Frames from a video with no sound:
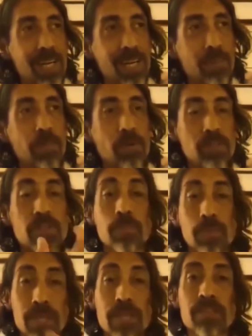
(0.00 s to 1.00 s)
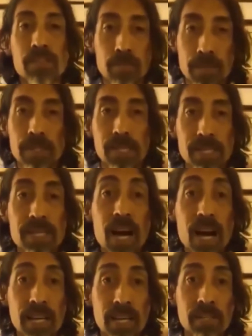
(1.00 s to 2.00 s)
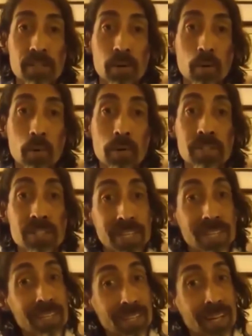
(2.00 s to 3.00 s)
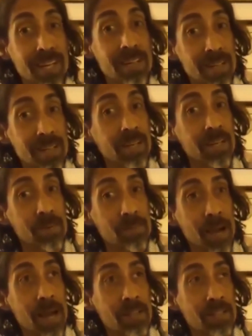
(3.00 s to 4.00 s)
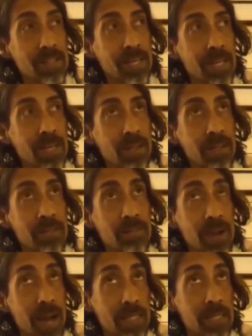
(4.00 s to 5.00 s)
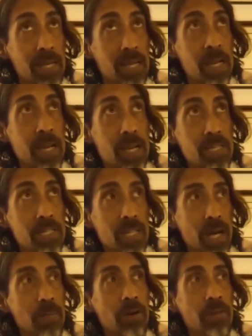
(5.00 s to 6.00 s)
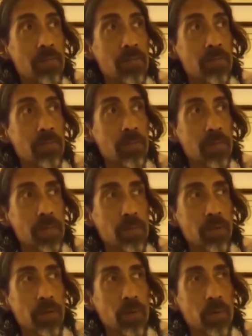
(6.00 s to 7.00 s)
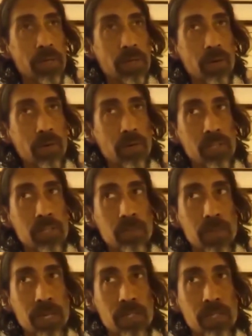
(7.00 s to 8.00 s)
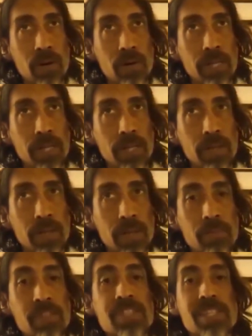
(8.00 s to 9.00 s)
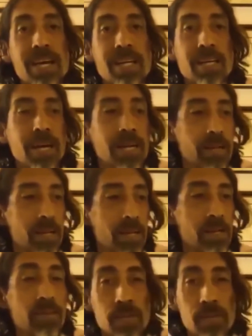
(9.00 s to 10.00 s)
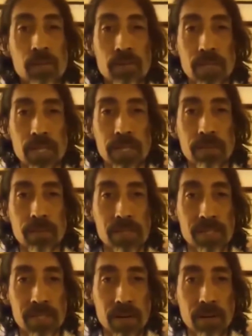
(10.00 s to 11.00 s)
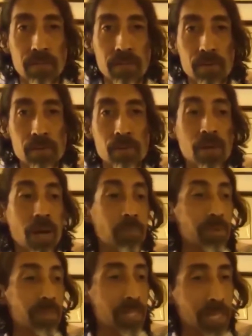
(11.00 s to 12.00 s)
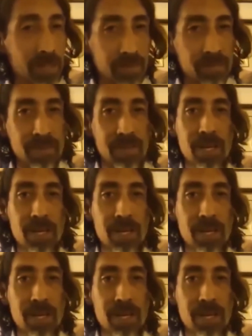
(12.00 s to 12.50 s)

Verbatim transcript: and the yeah. person believes them and they die. And so we're seeing that, I think, on a mass scale. In fact, some of the people that we know in this space are getting upset at individuals like myself who do not believe